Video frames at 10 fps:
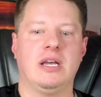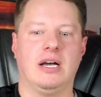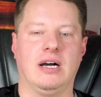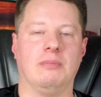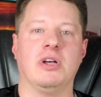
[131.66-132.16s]

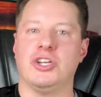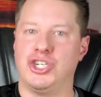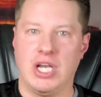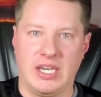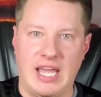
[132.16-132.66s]
um,
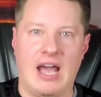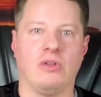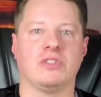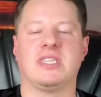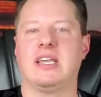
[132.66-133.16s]

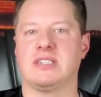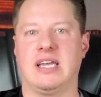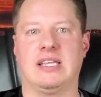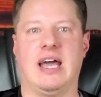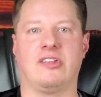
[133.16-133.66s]
shutdowns, things
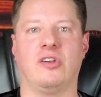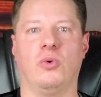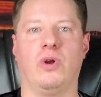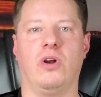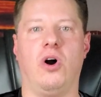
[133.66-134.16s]
like that. So
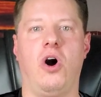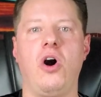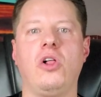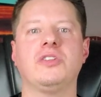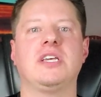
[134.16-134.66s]
we're
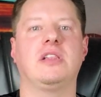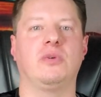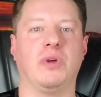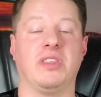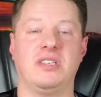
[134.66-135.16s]
all
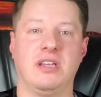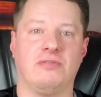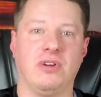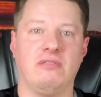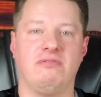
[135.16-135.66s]
dealing with
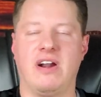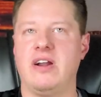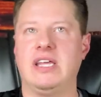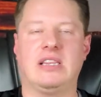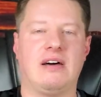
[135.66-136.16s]
different
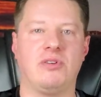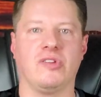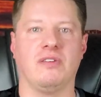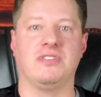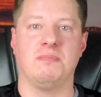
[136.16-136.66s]
varying
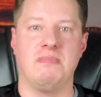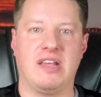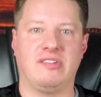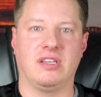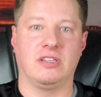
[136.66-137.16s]
levels of
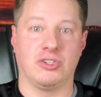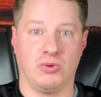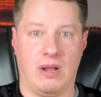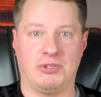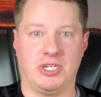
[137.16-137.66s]
domestic
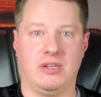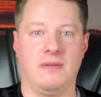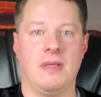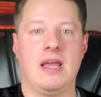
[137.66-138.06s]
disruption.